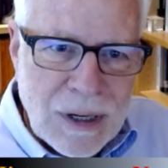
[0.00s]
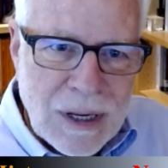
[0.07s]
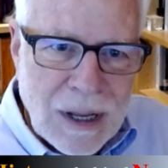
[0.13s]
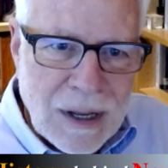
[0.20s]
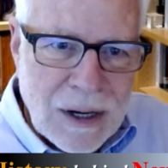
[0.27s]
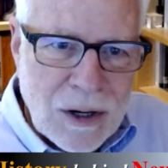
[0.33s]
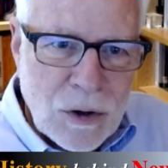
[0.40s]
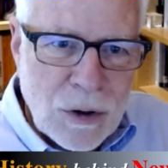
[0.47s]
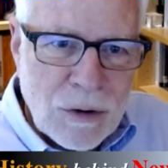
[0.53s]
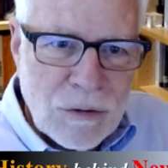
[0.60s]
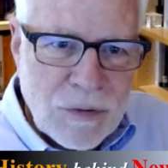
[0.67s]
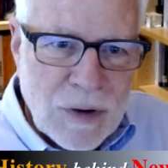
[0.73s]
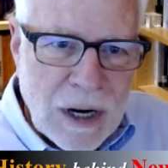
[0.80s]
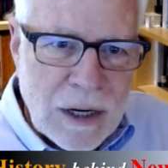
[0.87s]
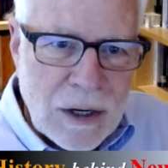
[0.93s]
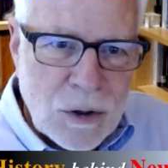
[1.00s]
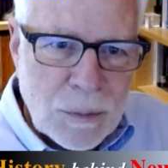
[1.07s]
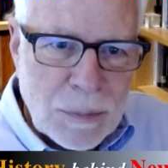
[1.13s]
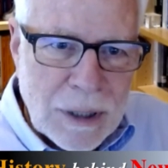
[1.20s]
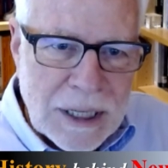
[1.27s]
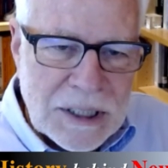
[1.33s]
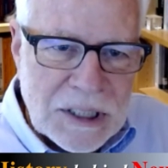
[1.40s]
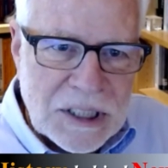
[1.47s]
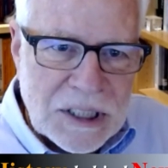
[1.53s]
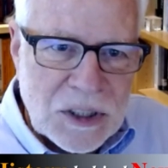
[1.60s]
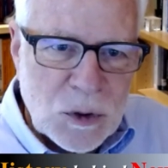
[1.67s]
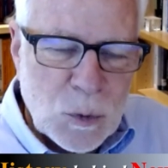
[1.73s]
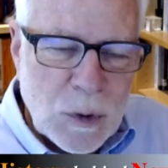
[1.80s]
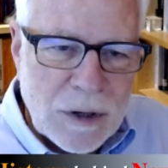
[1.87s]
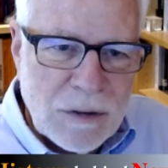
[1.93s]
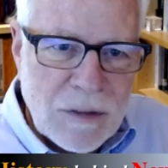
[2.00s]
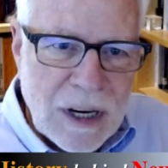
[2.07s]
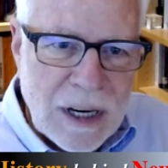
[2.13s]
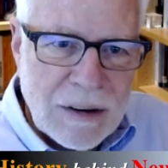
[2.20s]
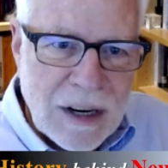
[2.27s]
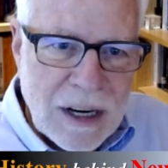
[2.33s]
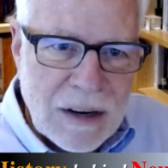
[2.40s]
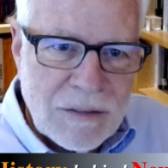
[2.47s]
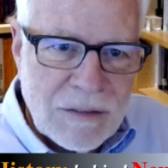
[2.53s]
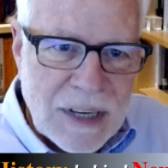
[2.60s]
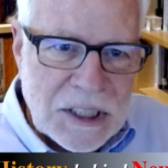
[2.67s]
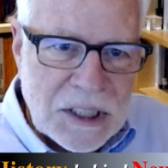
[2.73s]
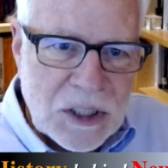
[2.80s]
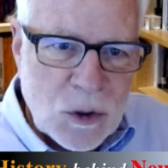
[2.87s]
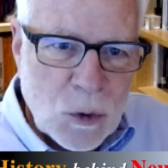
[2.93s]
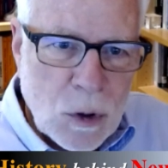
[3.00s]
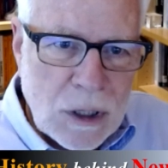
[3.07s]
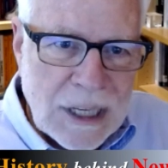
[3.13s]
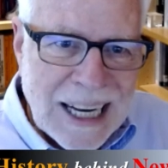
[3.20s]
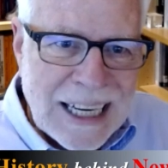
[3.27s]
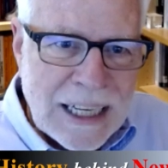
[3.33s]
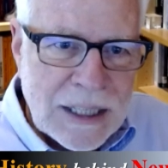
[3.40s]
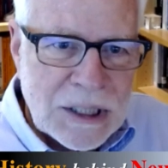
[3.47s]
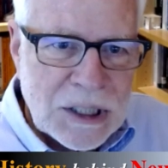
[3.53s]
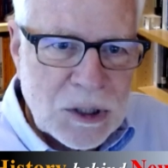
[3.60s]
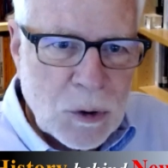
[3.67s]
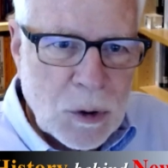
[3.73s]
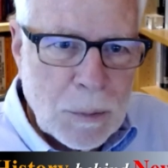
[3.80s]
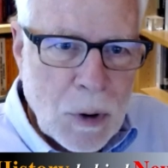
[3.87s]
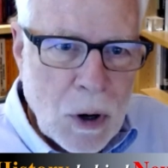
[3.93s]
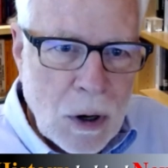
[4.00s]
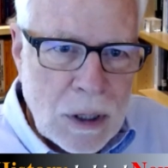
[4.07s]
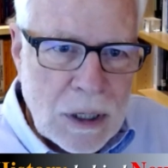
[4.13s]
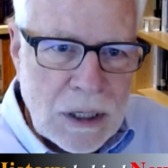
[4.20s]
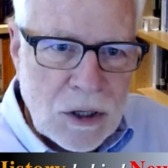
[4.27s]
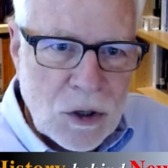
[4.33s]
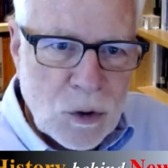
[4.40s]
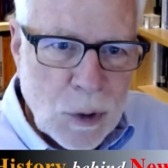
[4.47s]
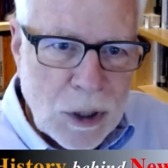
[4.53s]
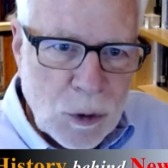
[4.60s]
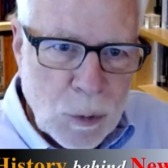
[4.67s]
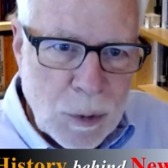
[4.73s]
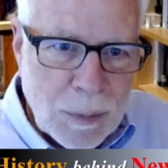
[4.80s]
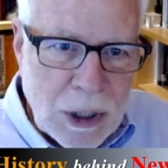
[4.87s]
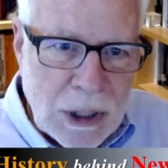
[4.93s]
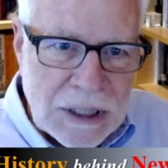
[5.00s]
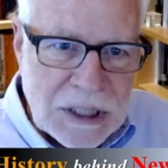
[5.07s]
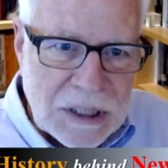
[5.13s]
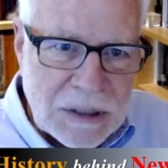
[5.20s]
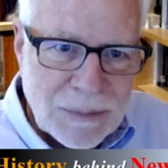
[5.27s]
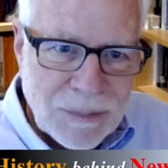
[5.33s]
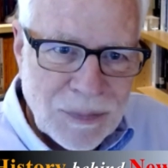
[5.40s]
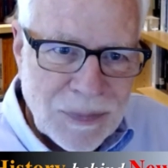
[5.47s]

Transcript: Uh, couldn't find good places to in, in, invest it or lend it, so it parked it in treasury bonds.